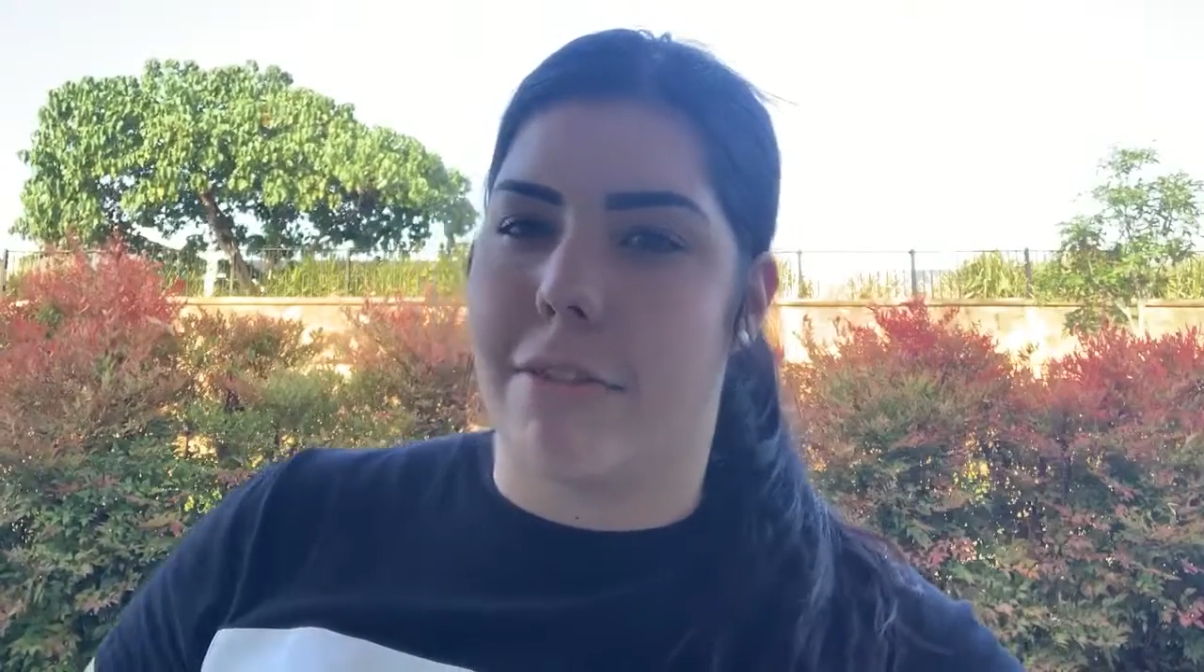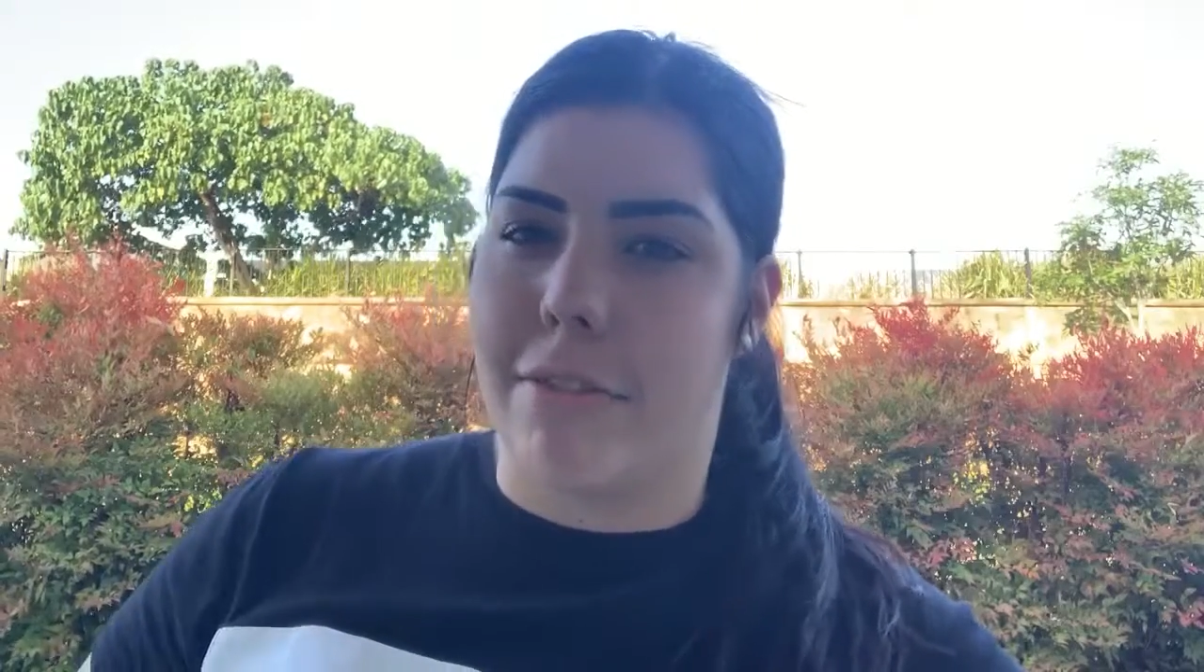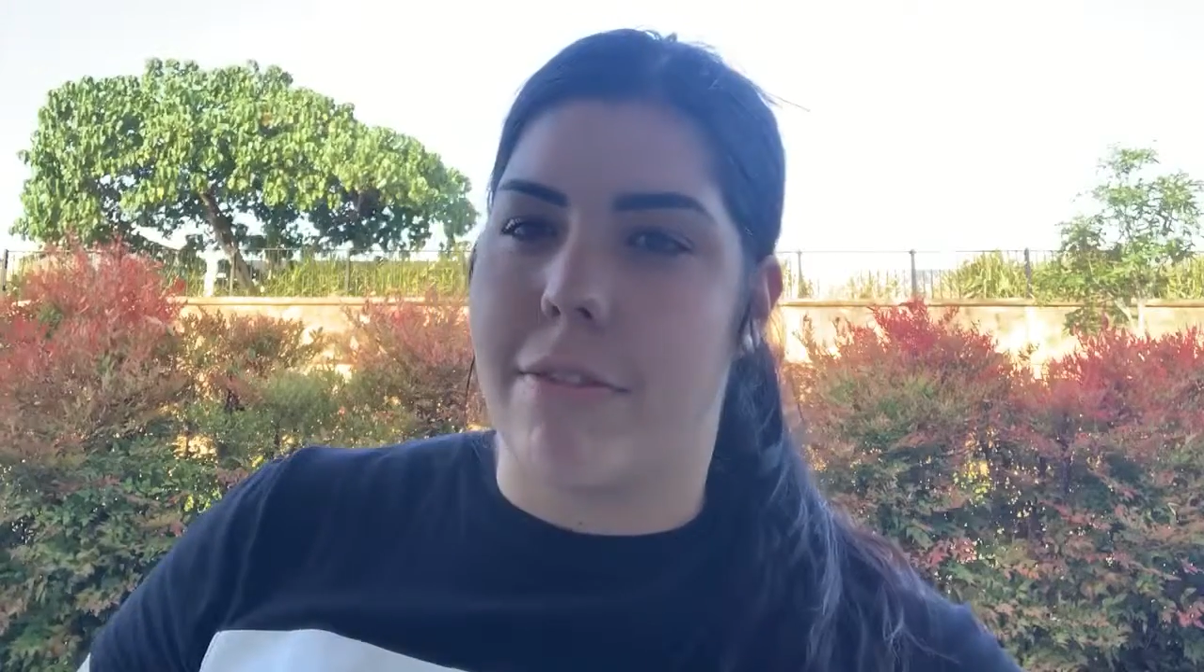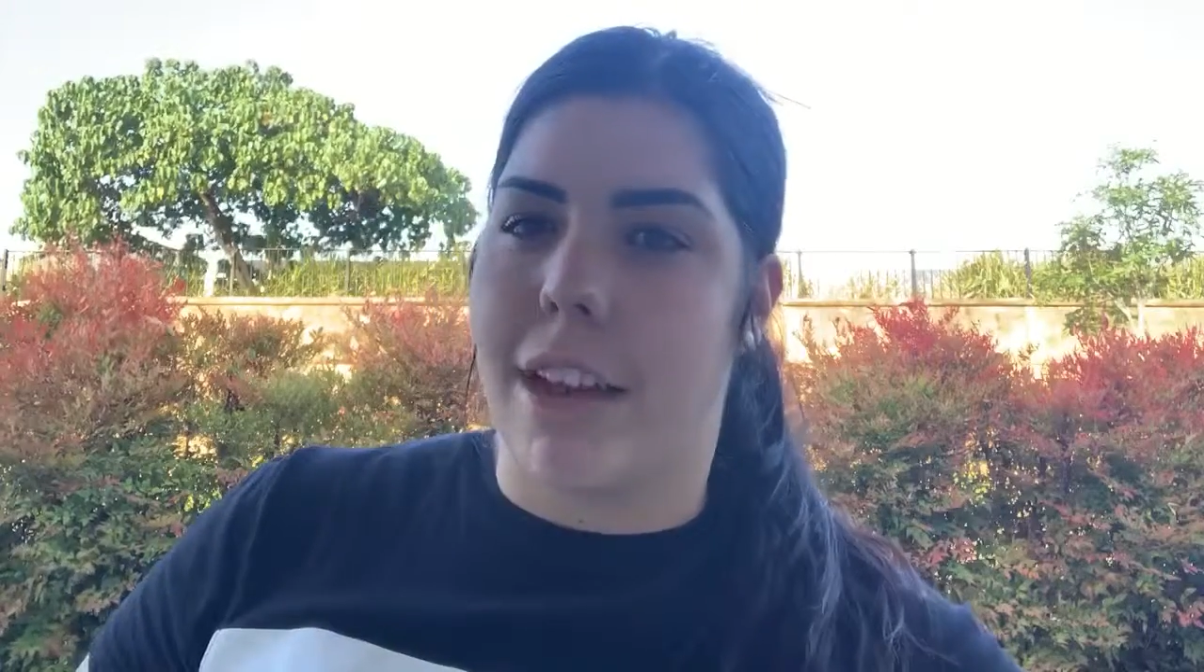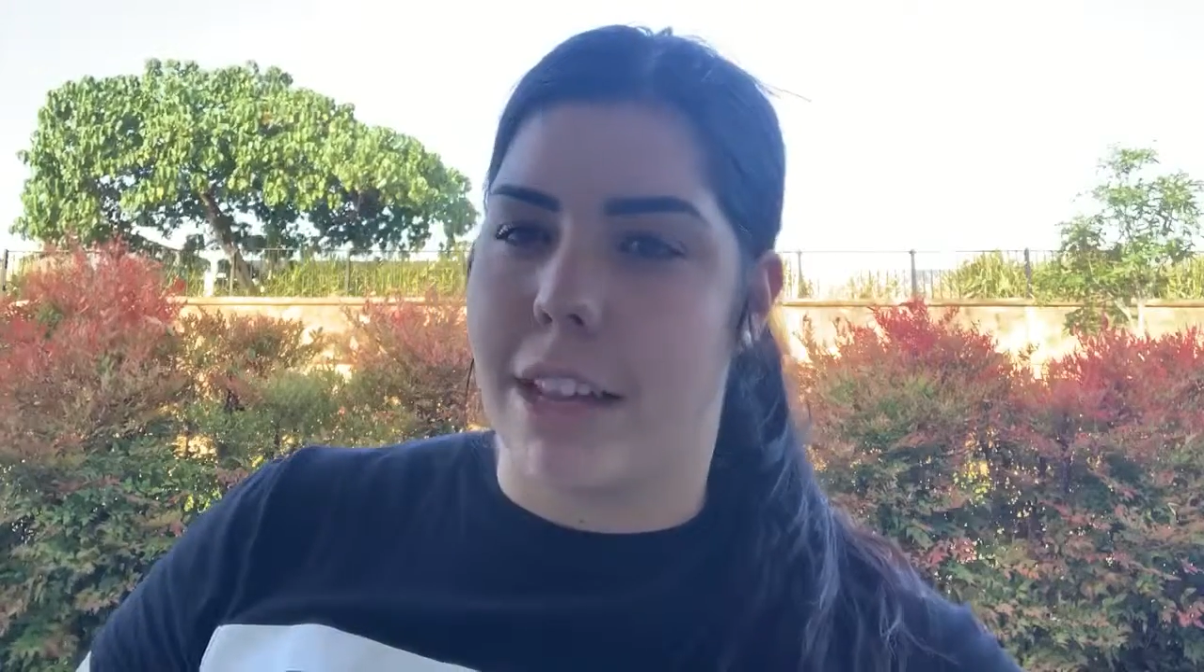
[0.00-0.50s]

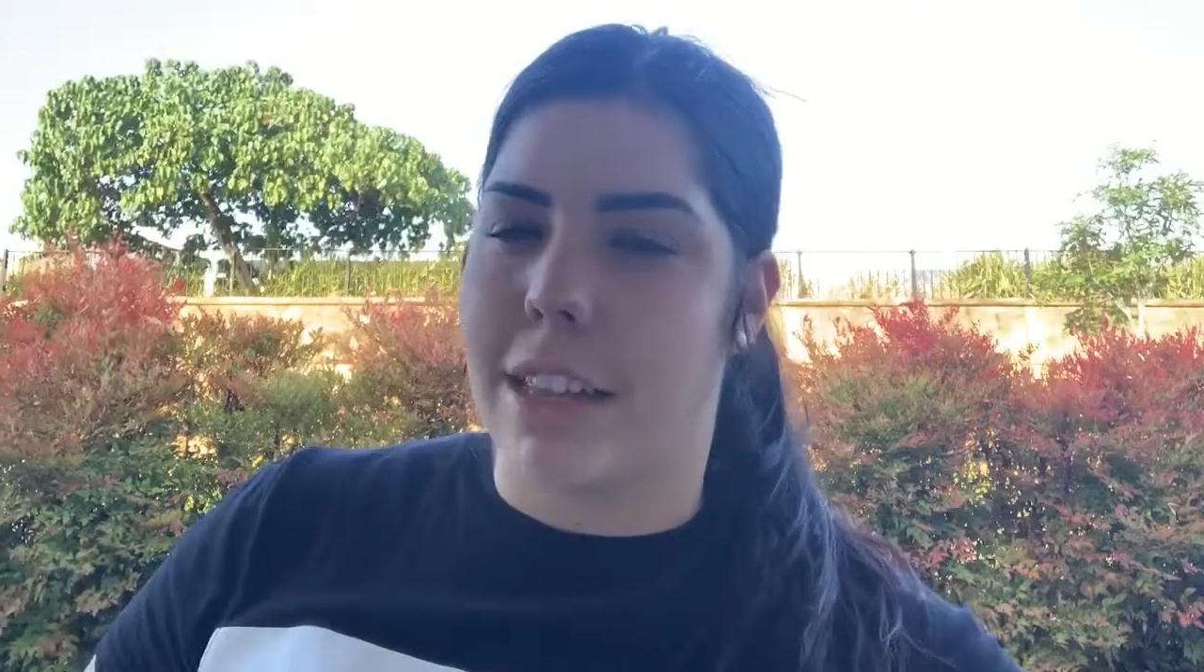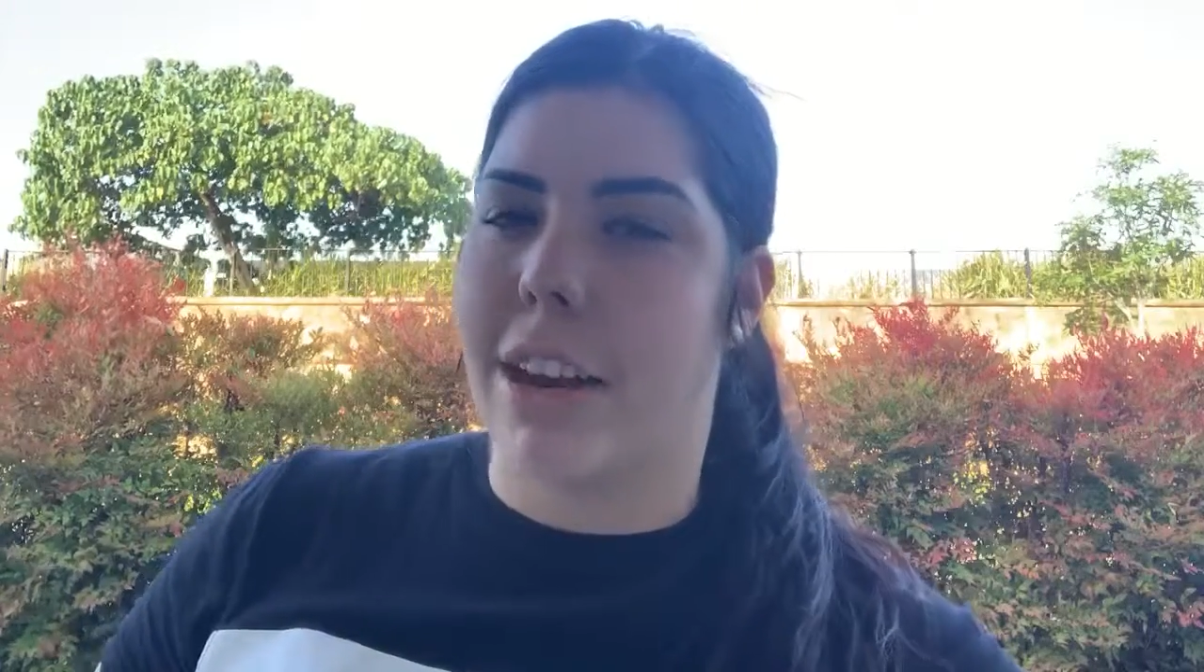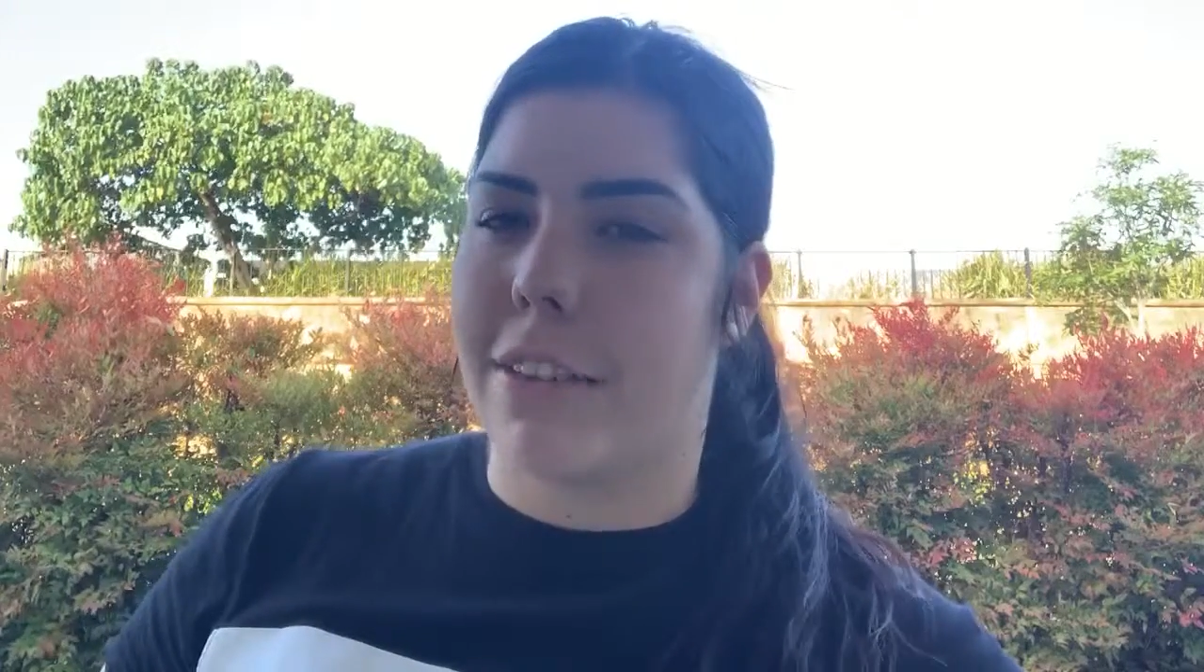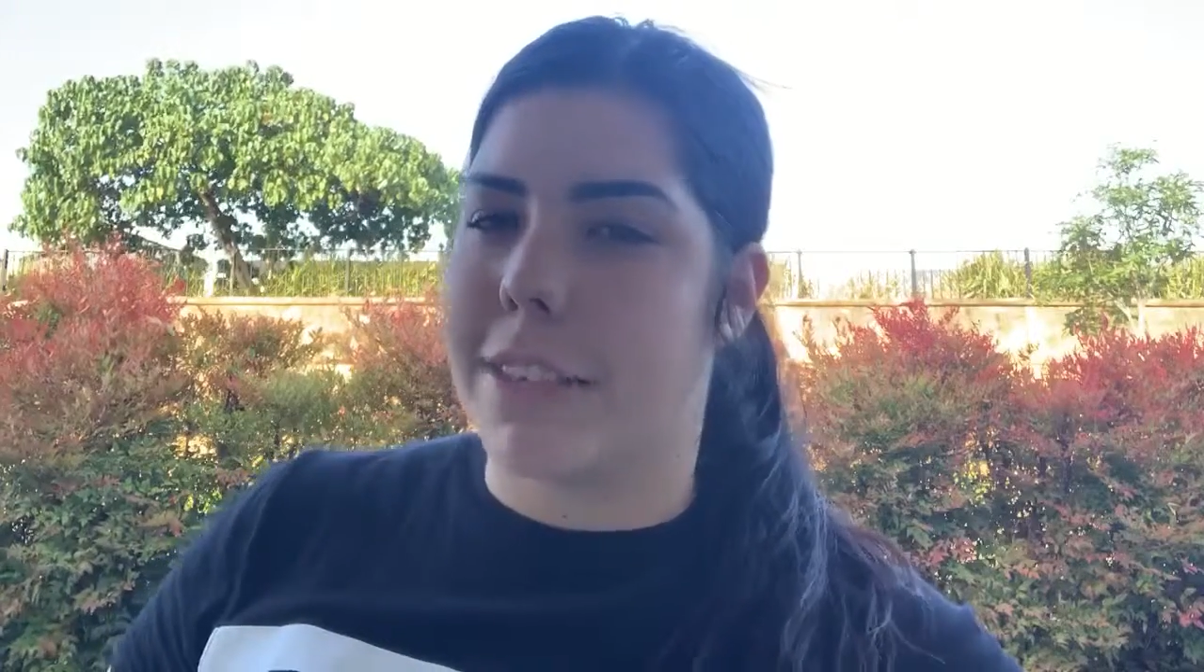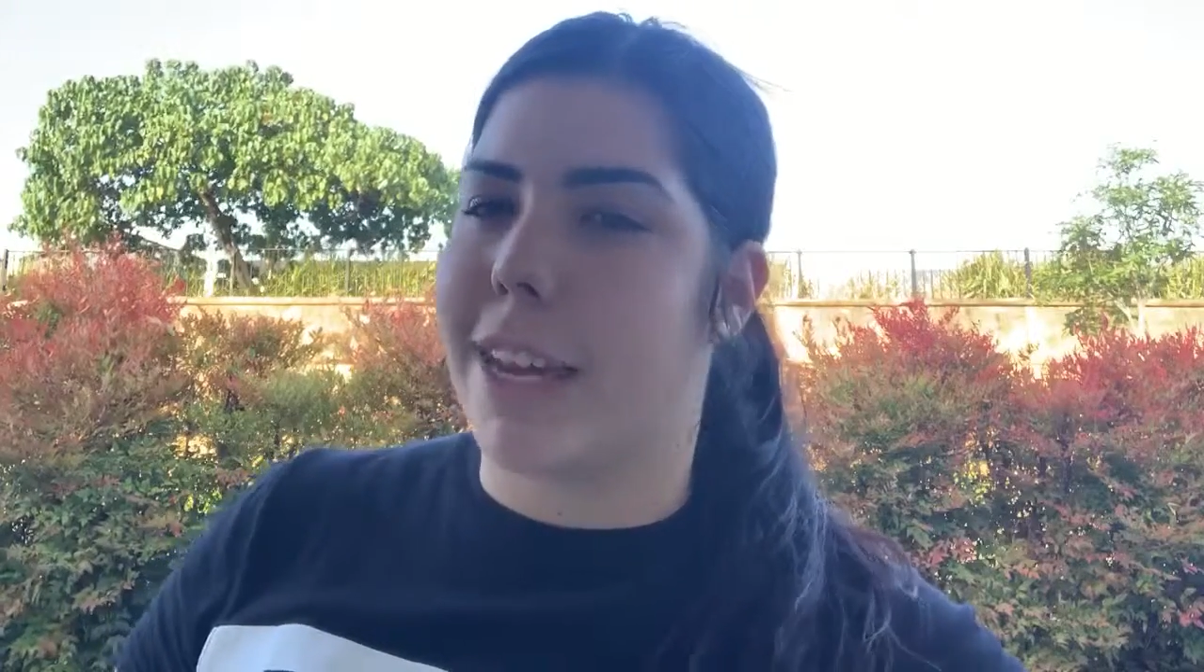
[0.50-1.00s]
of